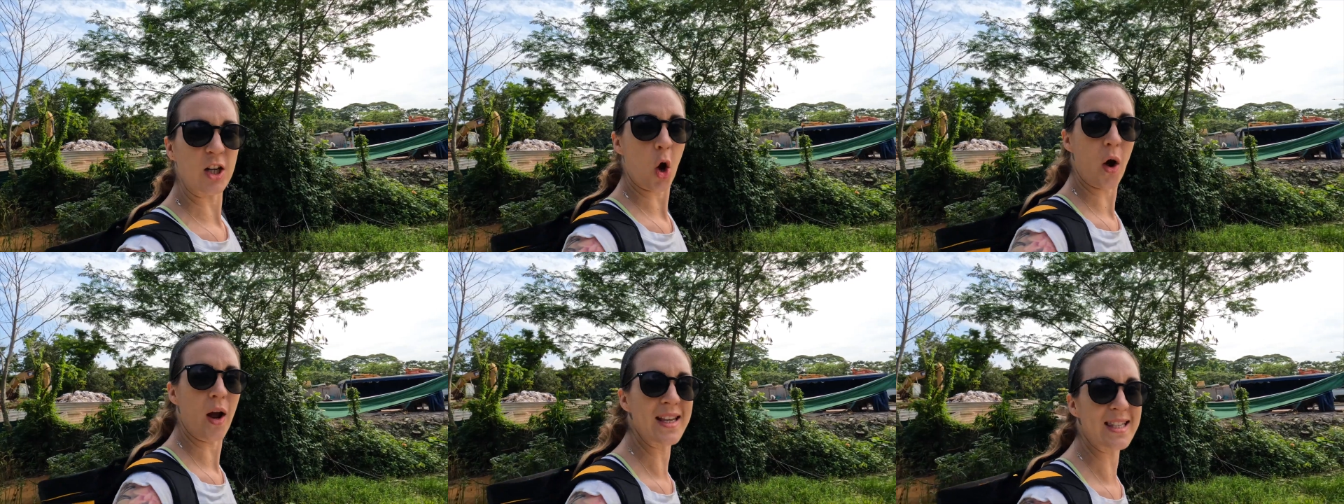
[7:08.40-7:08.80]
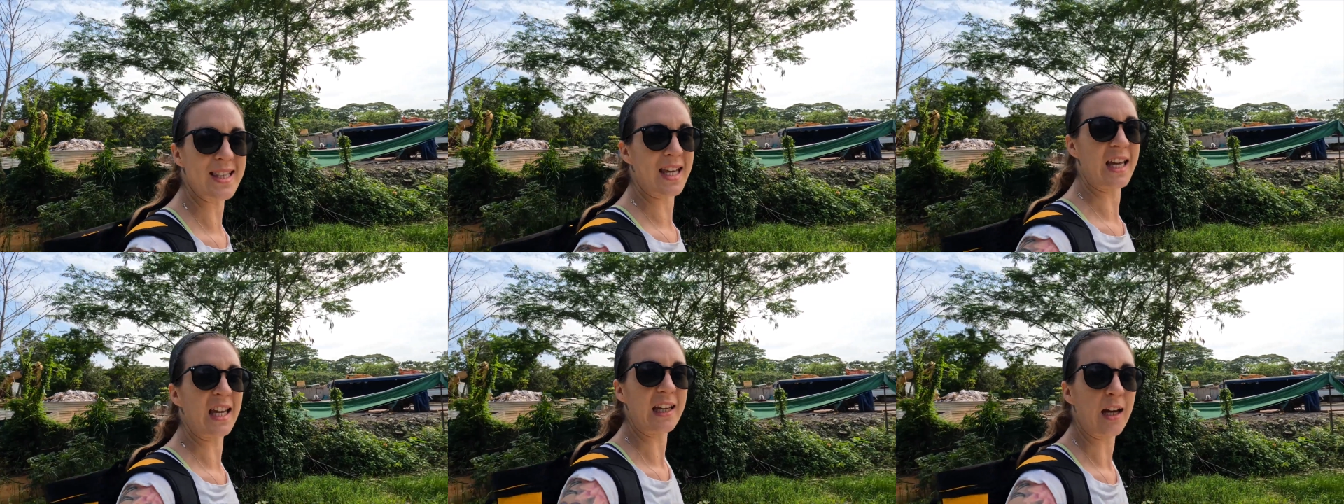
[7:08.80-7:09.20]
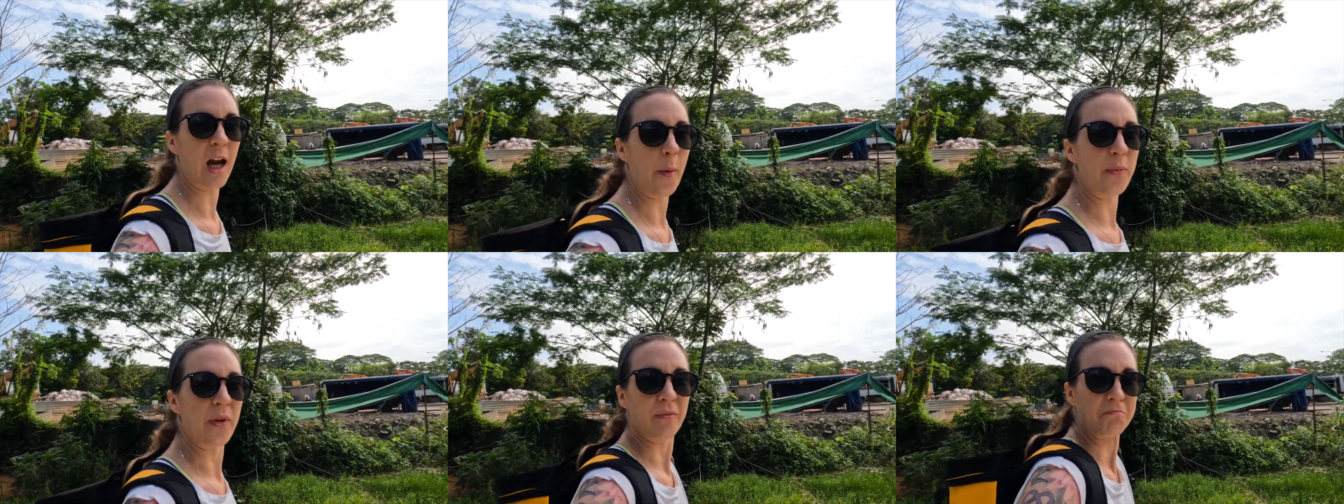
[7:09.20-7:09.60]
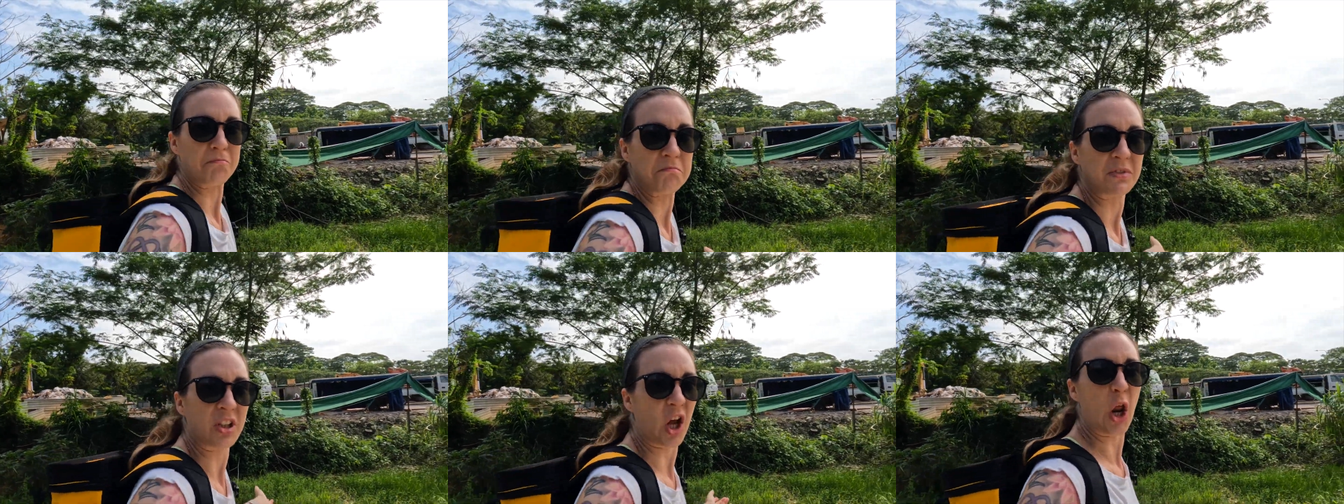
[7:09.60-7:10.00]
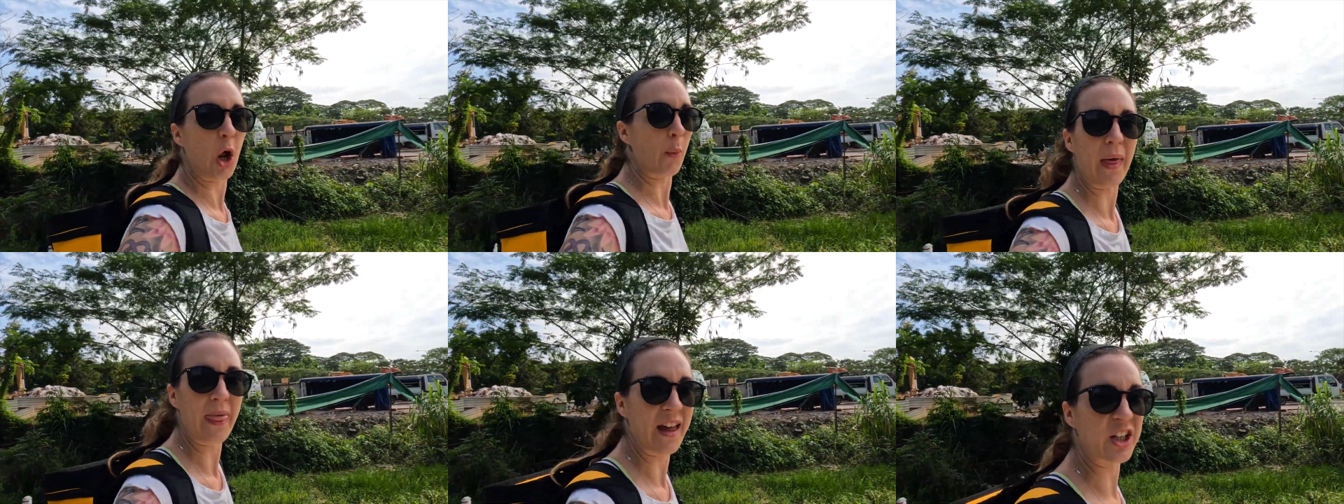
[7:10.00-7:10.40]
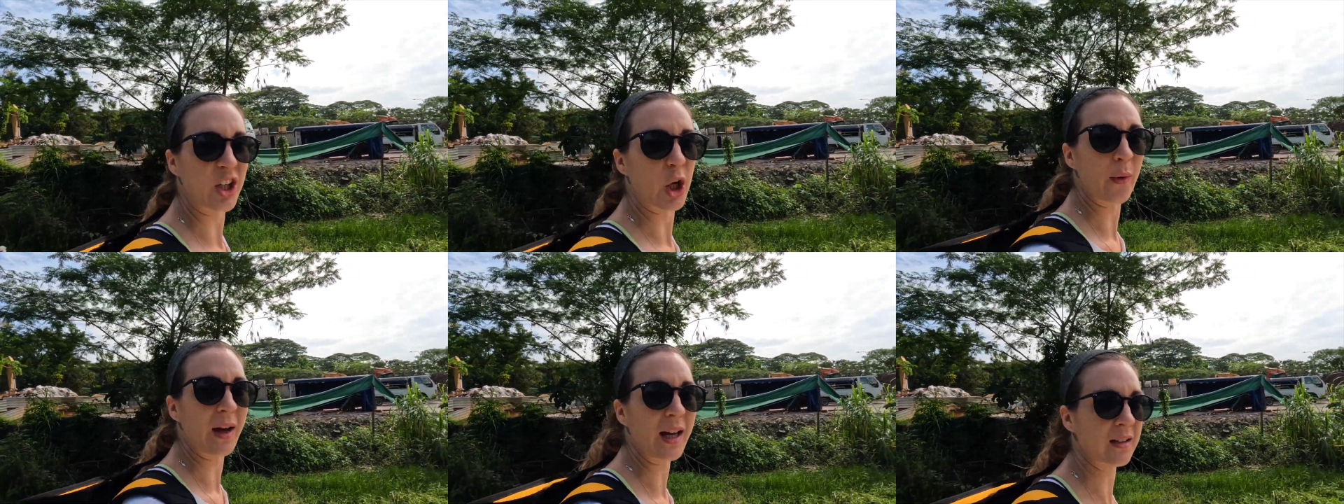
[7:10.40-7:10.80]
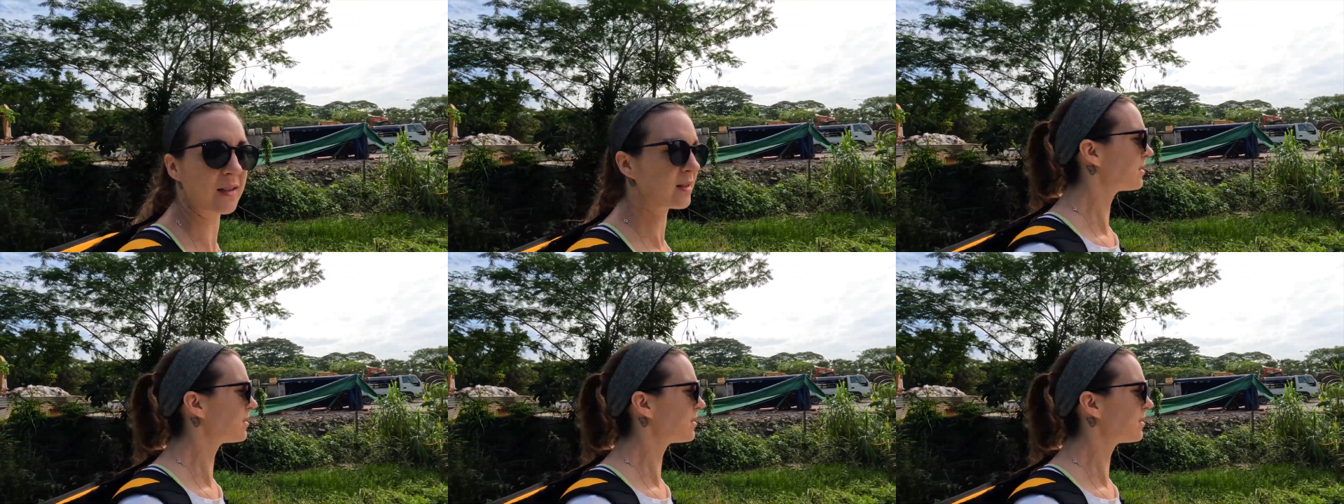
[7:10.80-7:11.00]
noisy, don't know what they're doing.